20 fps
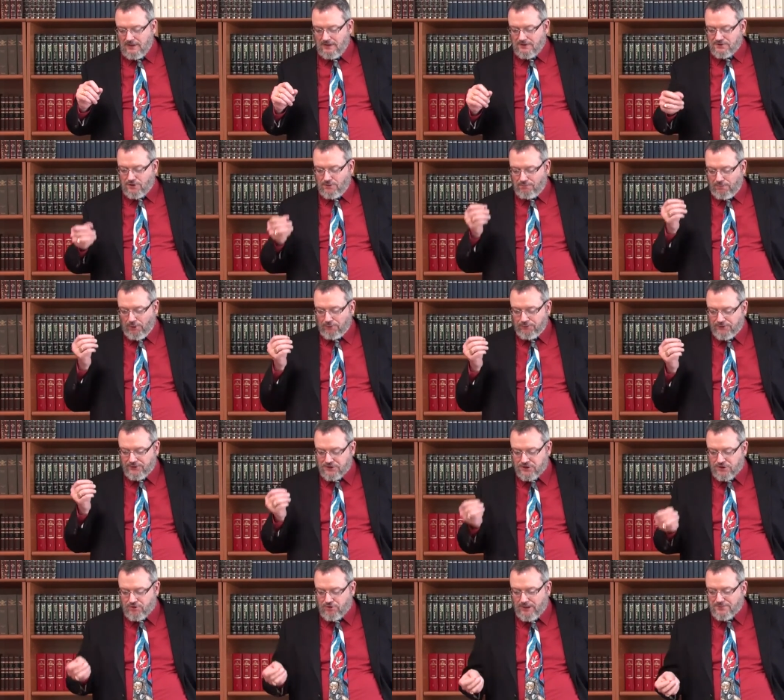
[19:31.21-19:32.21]
So both in
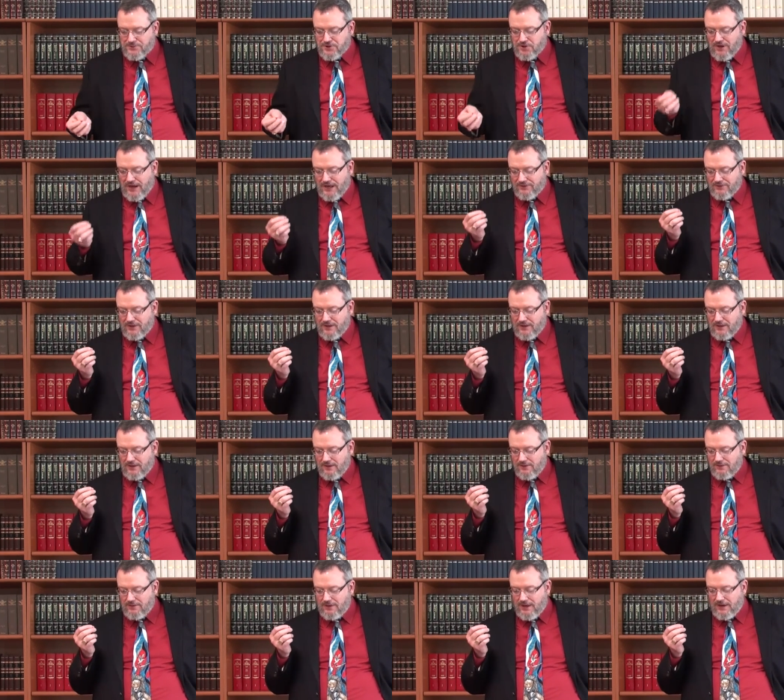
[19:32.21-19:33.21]
Scripture and the uh,